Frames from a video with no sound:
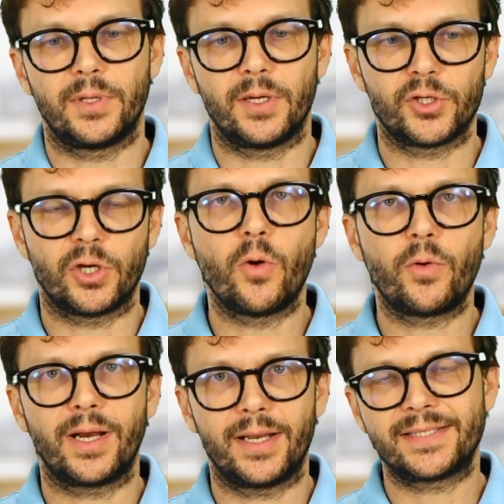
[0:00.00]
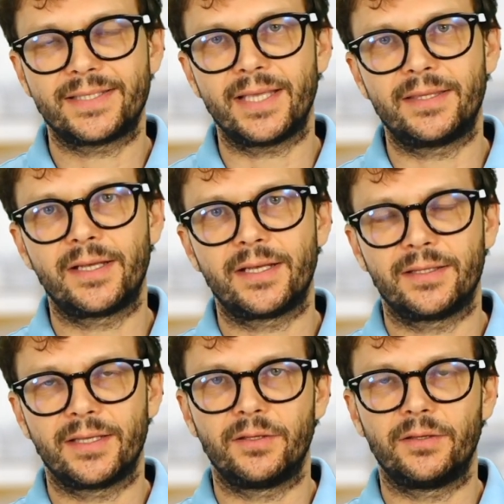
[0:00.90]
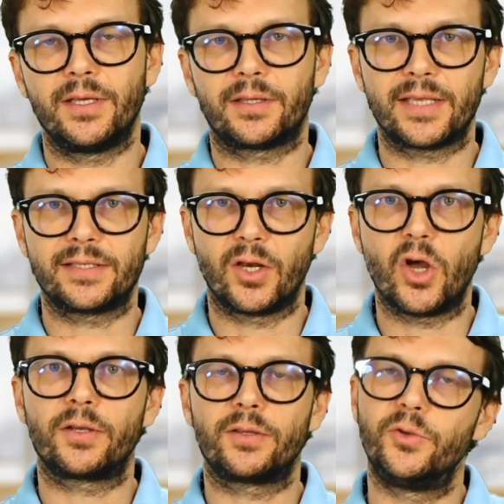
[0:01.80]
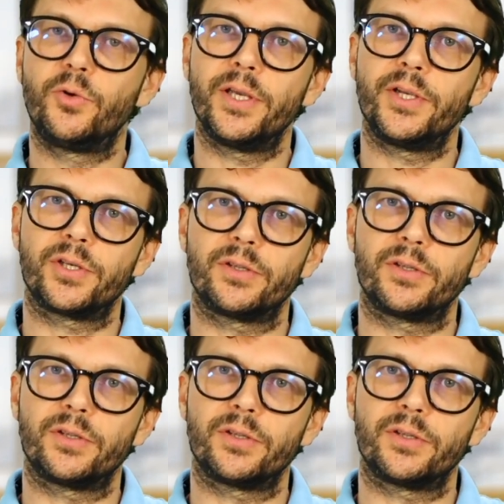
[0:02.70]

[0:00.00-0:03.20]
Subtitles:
local anesthetic that has a long duration.